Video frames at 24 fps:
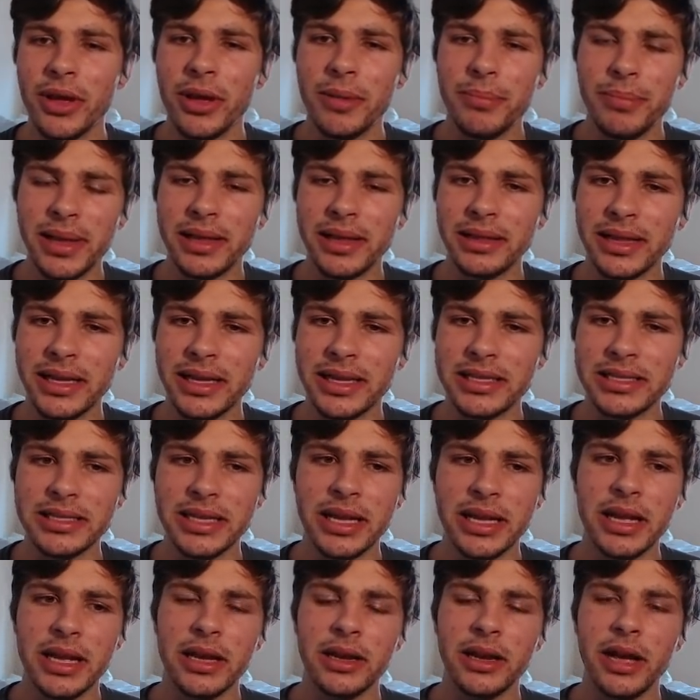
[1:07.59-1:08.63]
big list
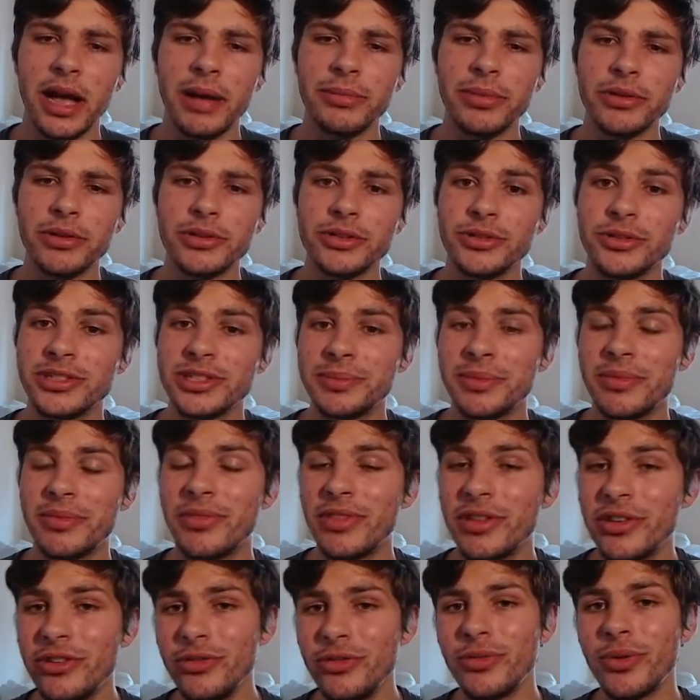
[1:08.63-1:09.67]
combos to some of the
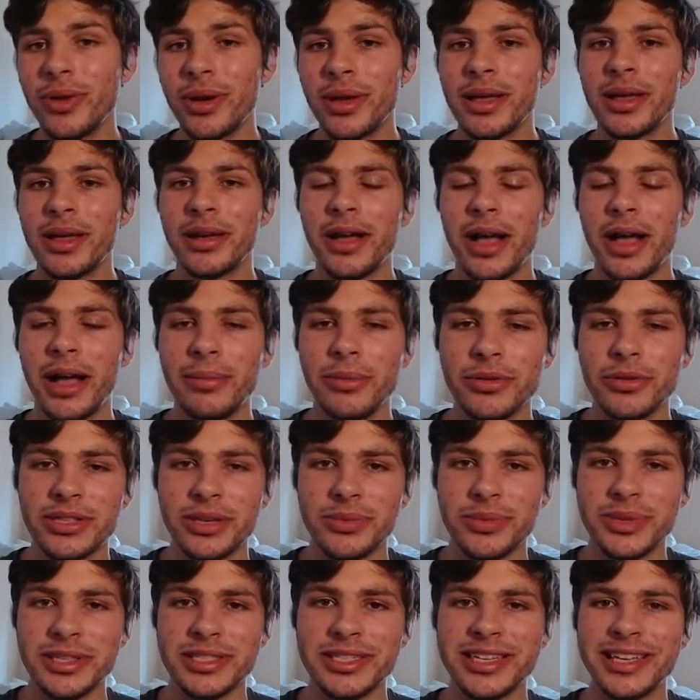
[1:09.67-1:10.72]
new combos that
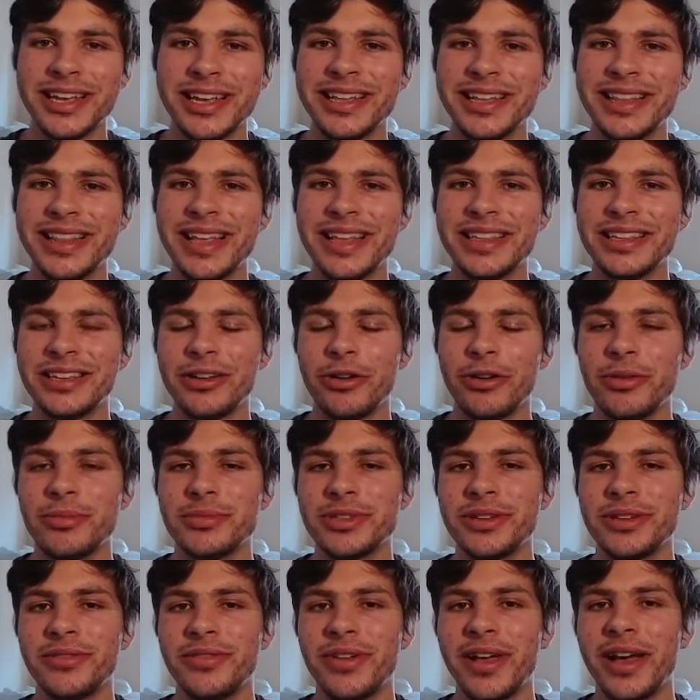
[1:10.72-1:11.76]
we see in
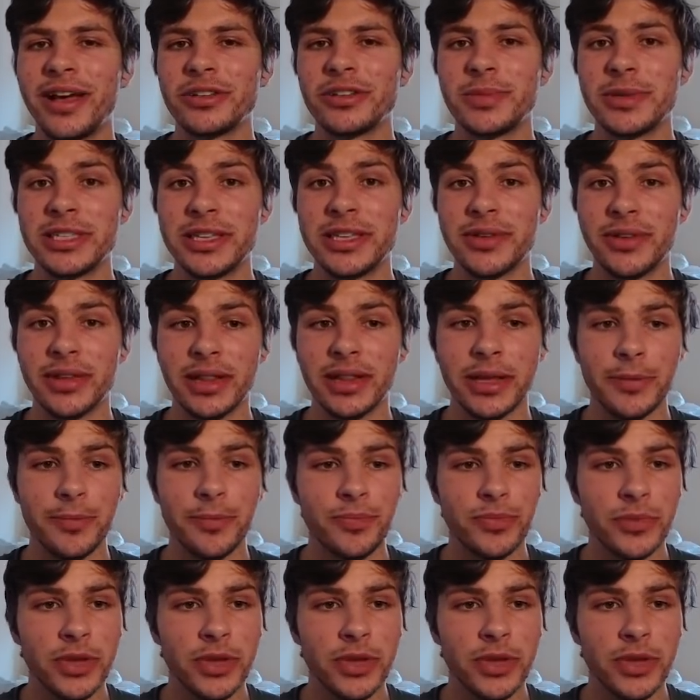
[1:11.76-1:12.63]
Crimson Vow specifically.